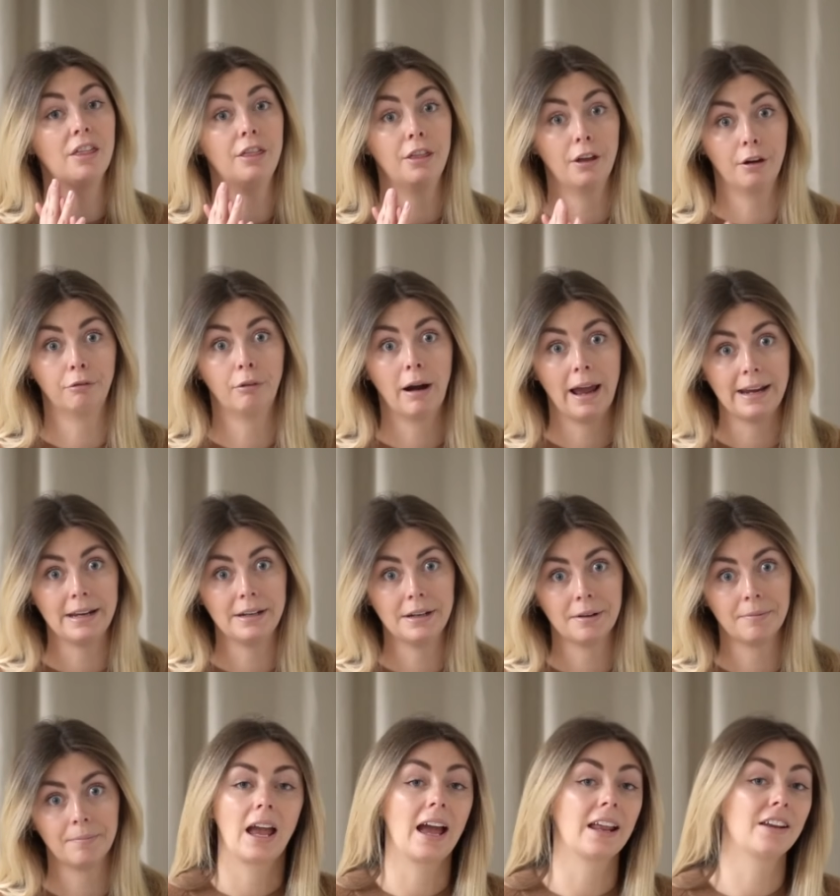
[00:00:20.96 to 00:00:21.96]
the
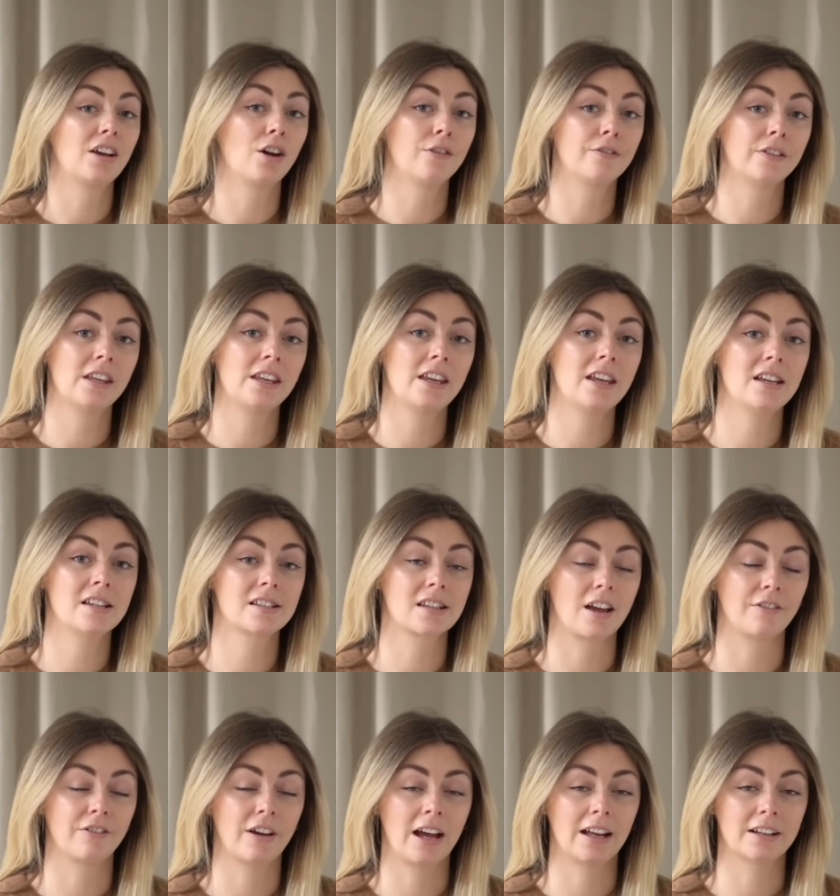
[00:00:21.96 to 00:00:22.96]
rain. And over the years
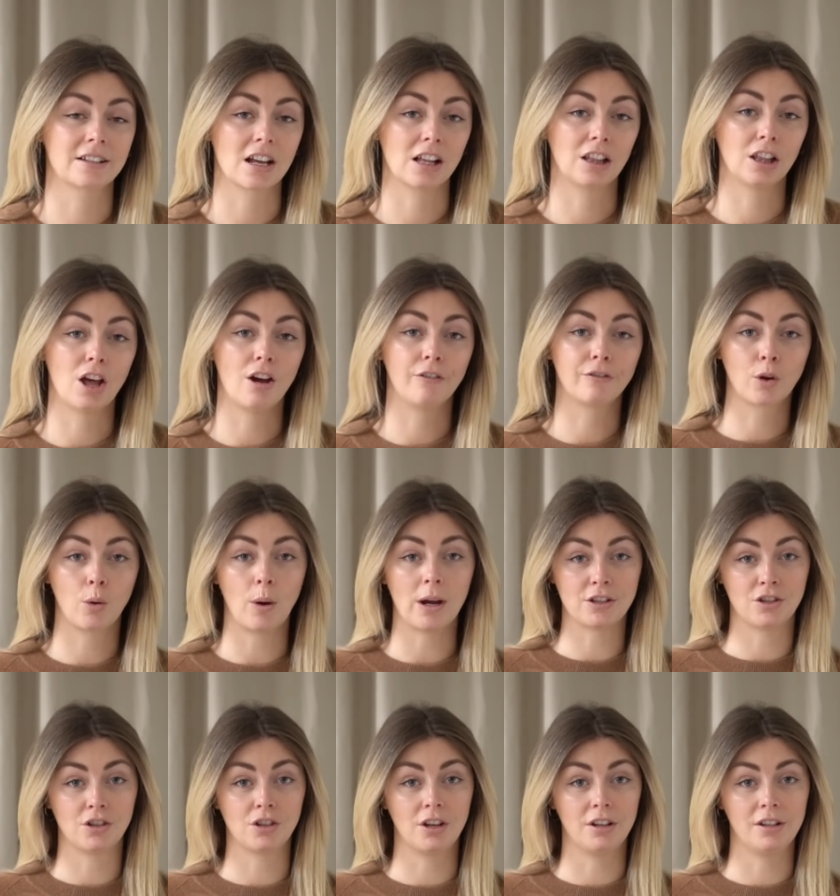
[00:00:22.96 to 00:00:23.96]
I've had a lot of
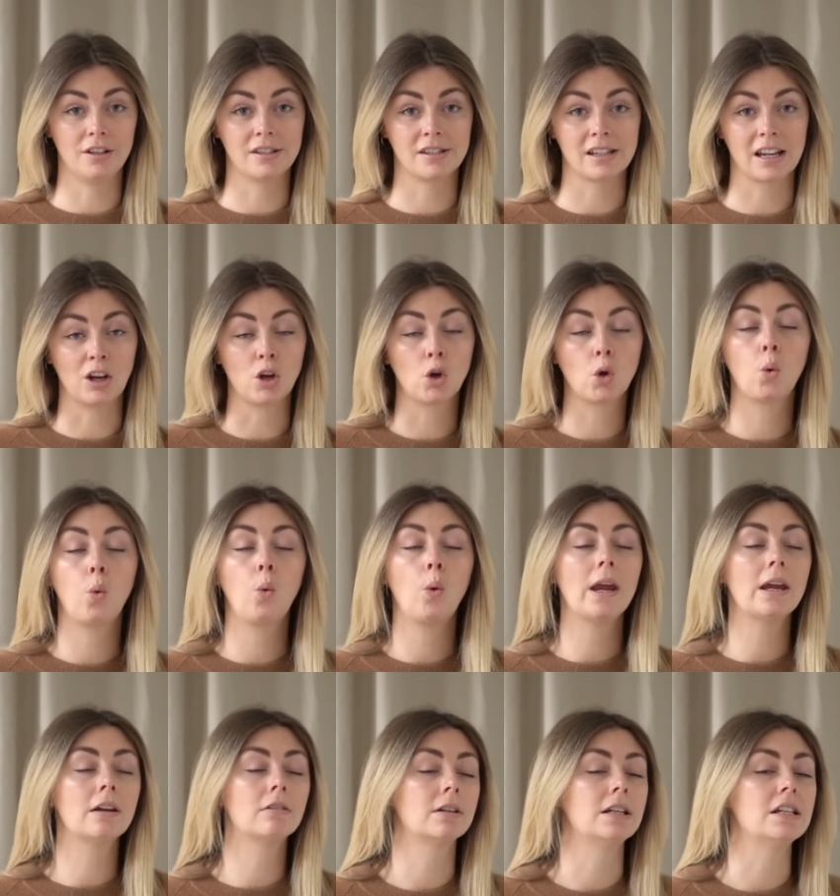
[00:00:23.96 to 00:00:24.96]
questions and
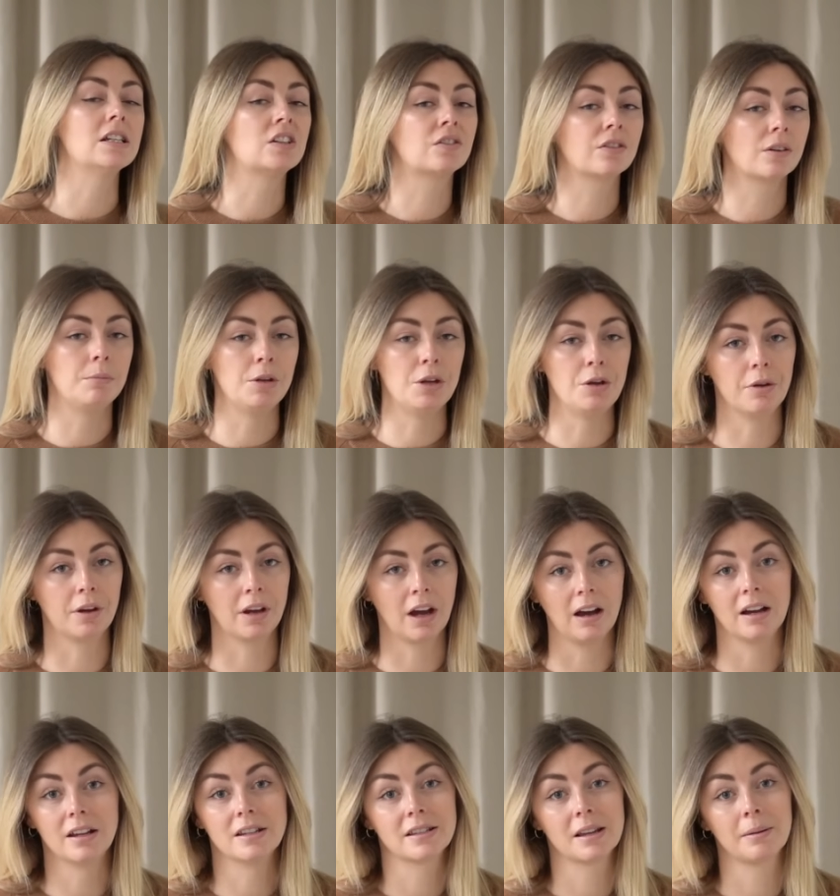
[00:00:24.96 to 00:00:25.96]
queries from you
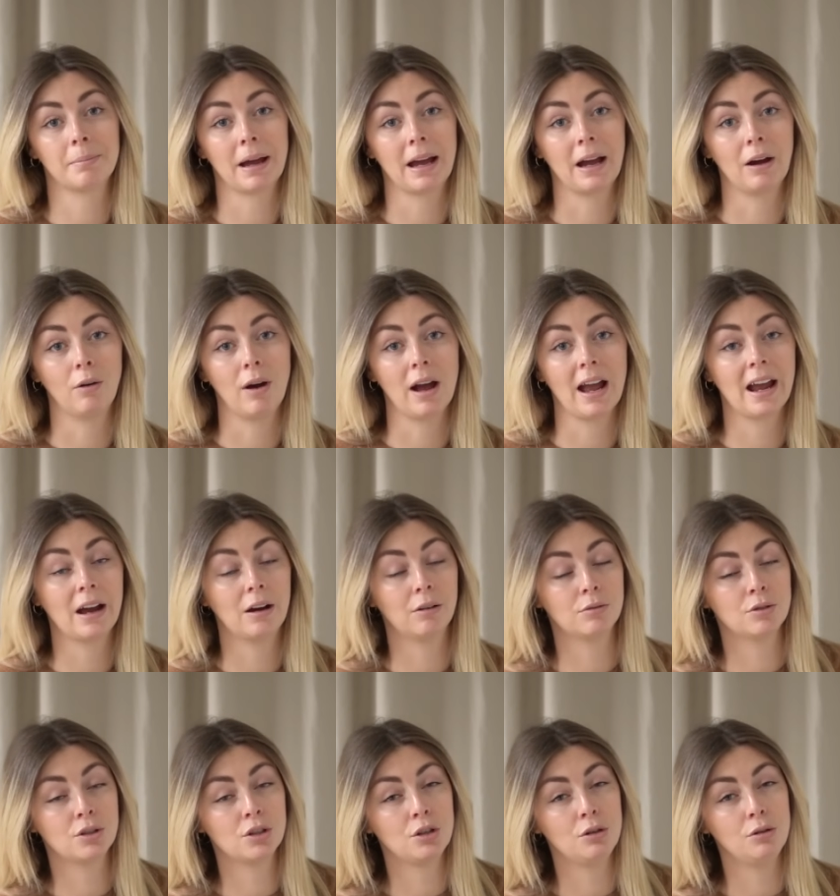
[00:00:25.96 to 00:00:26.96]
guys about
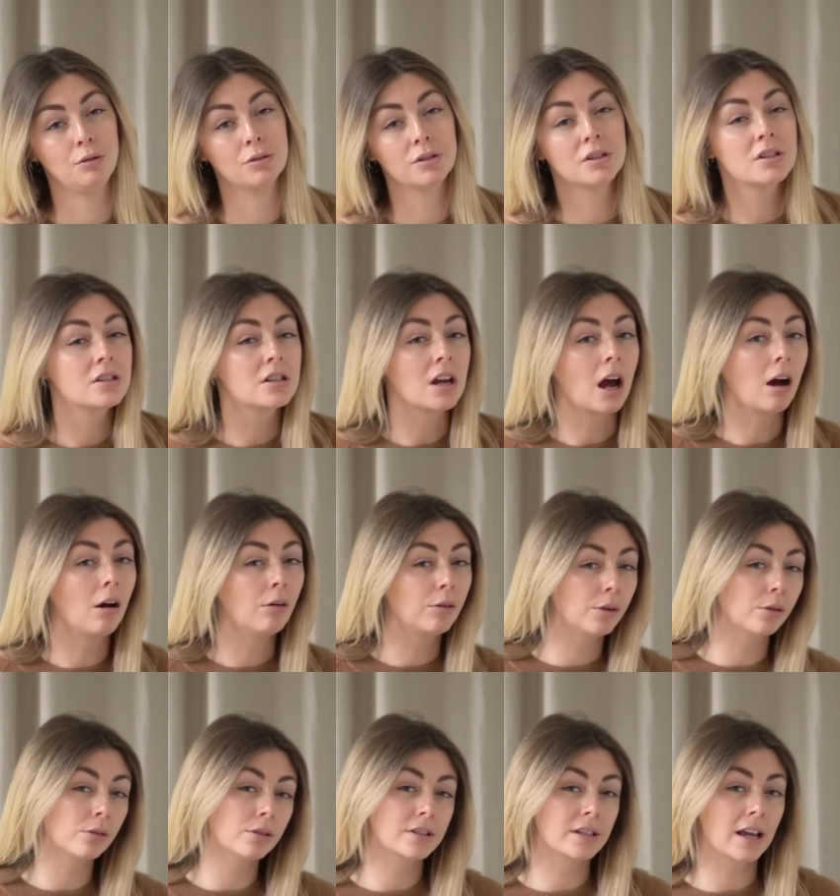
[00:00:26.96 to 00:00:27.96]
how to style
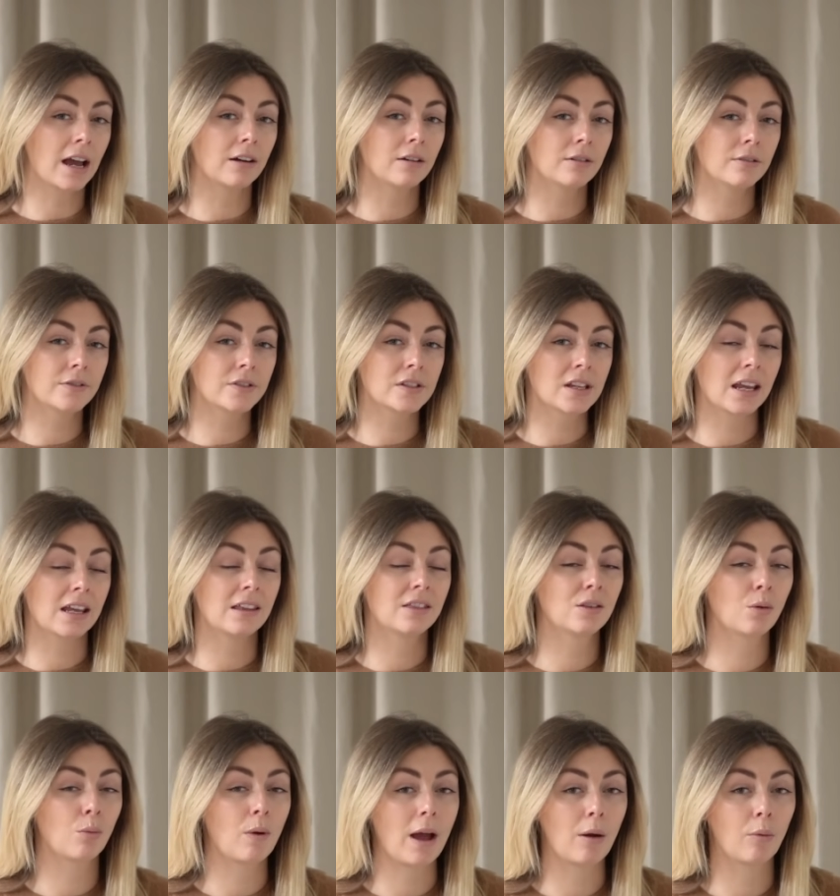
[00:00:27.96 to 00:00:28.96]
yourselves in
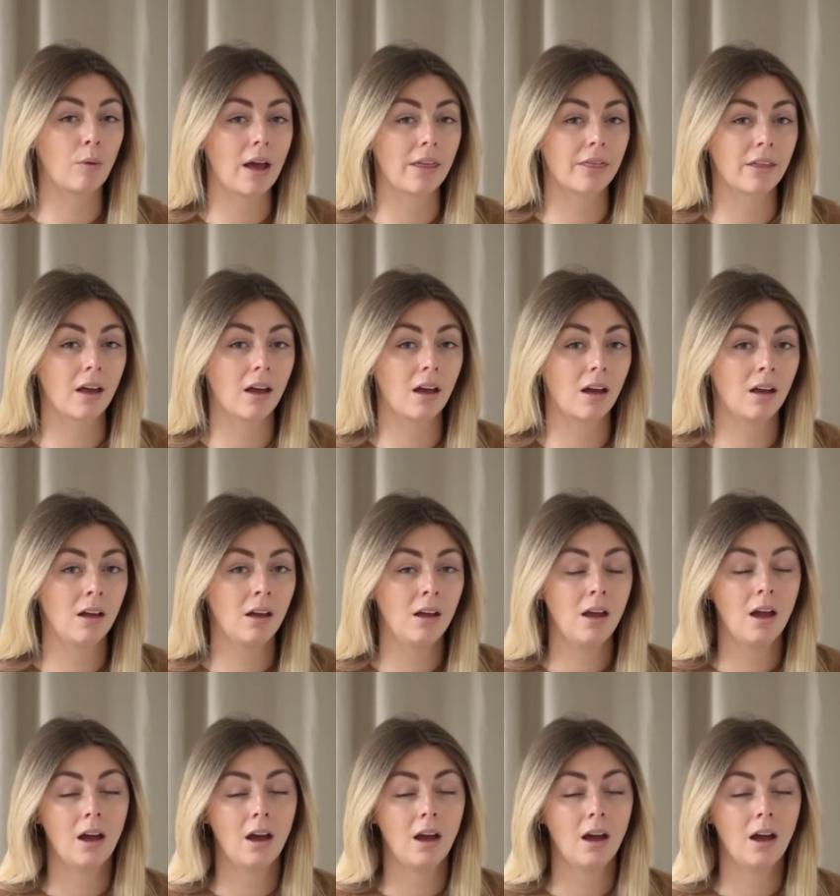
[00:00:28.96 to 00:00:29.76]
the wet weather,